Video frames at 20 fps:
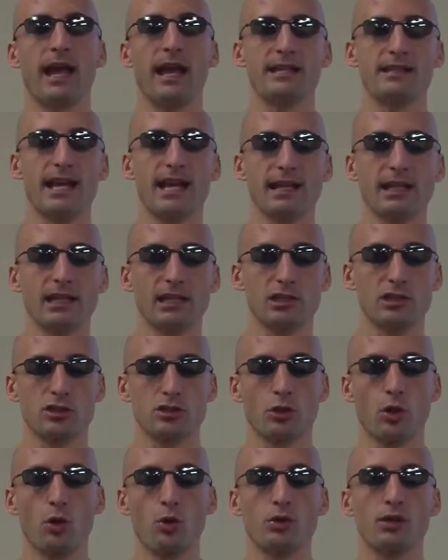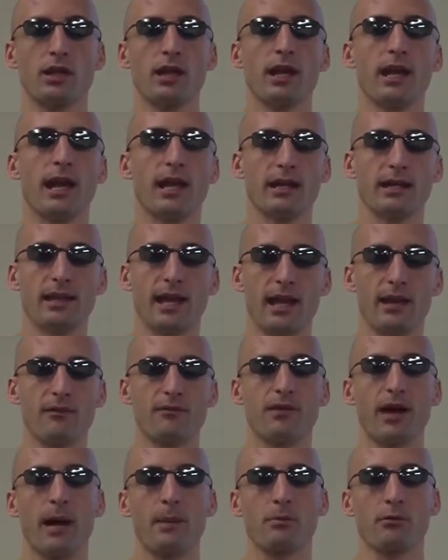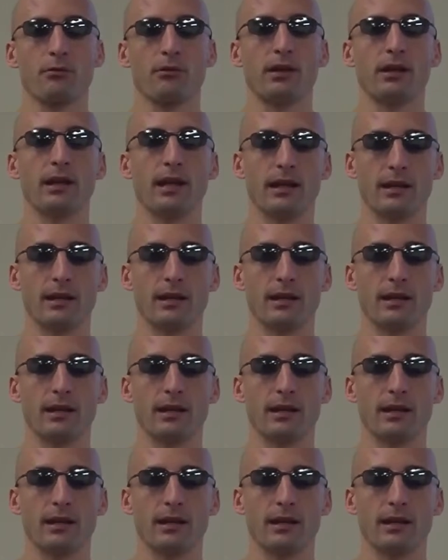as that gets soaked and it can't evaporate